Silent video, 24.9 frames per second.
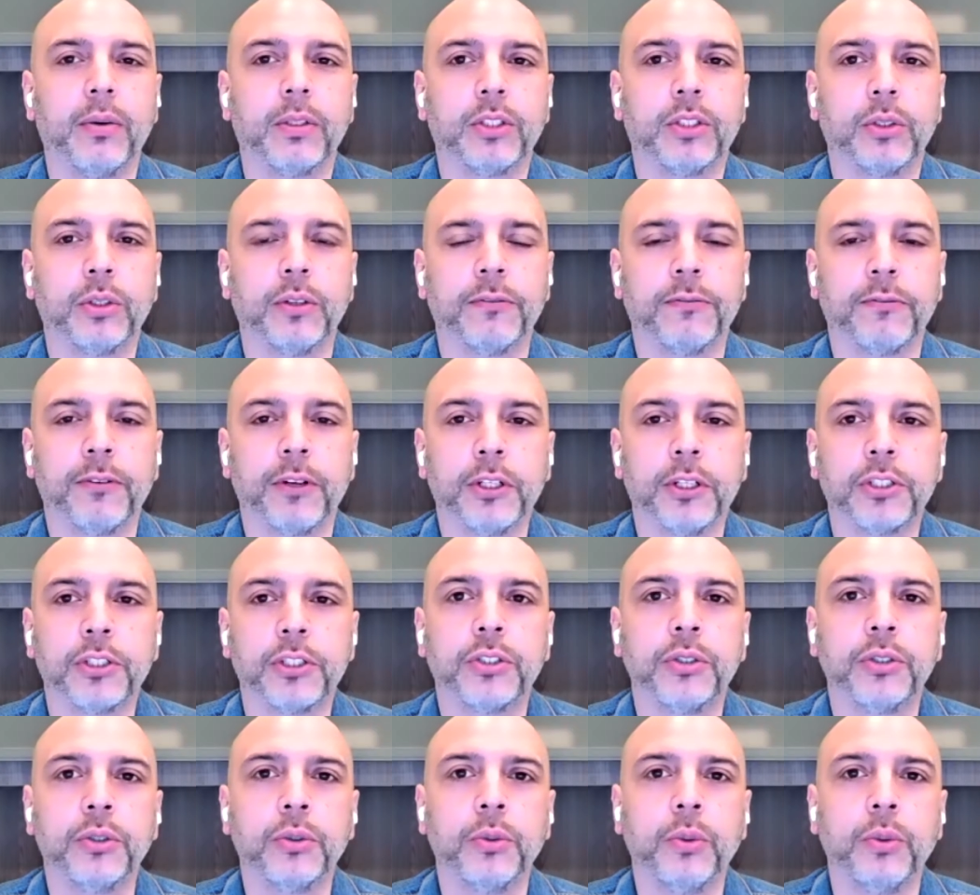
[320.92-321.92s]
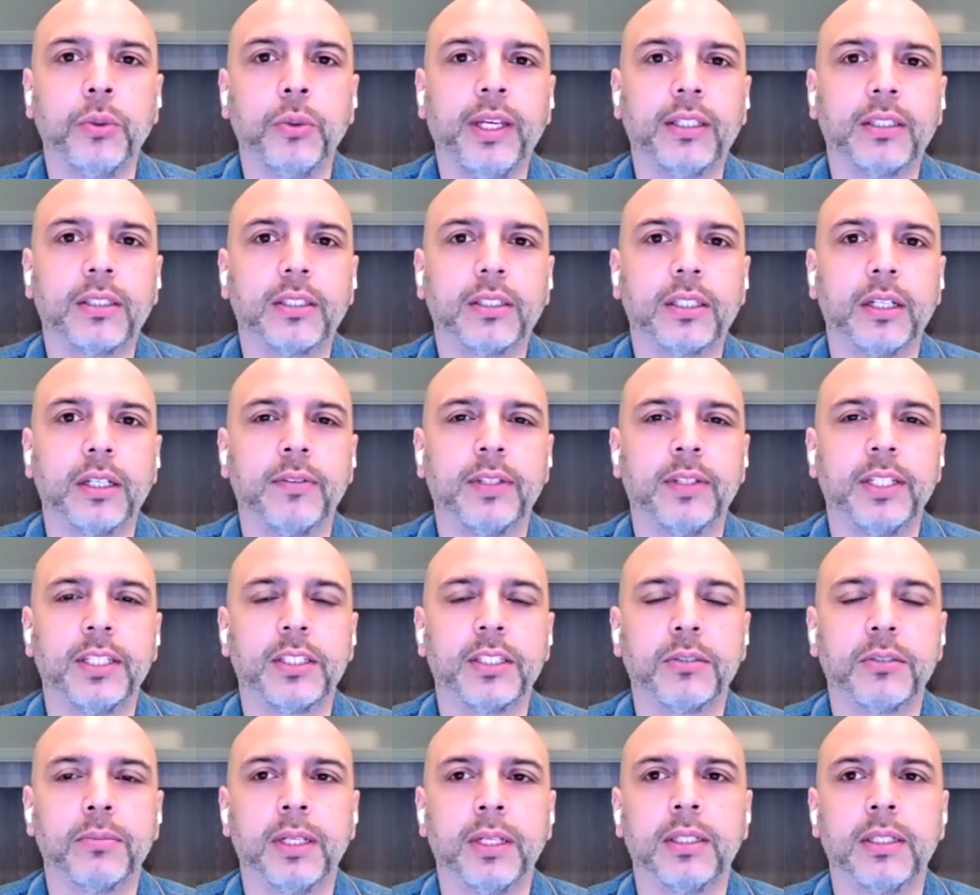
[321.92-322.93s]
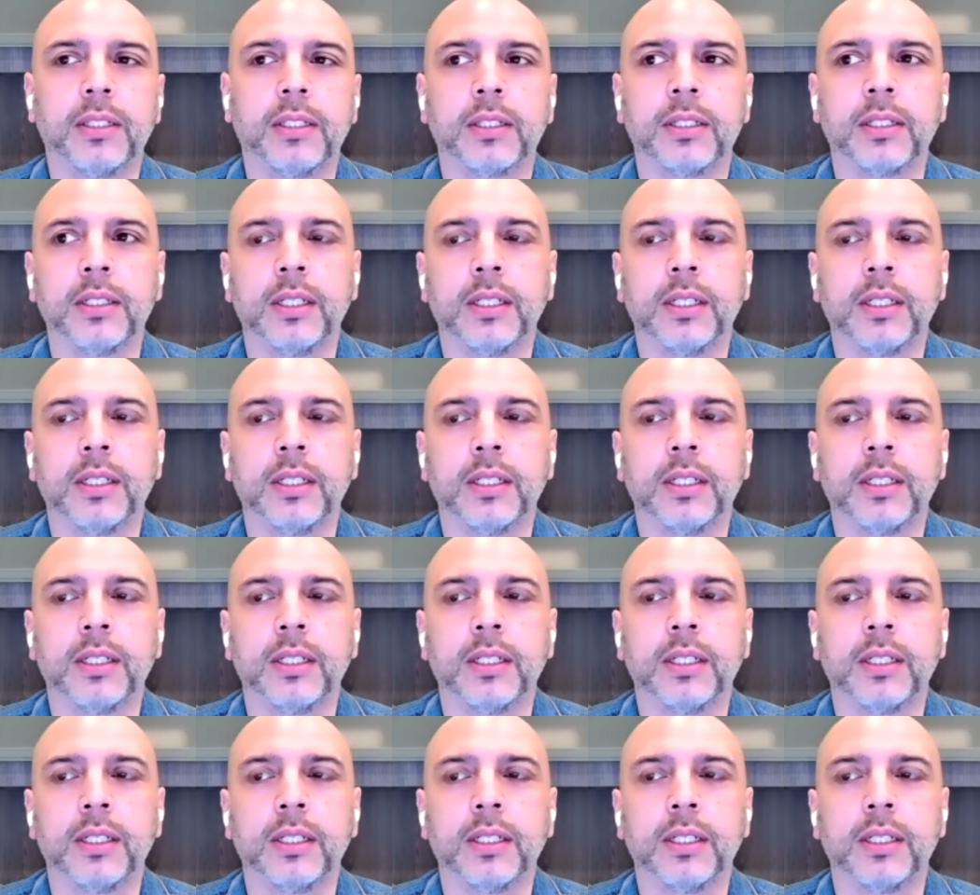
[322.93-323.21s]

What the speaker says: So the first 2 weeks of this month,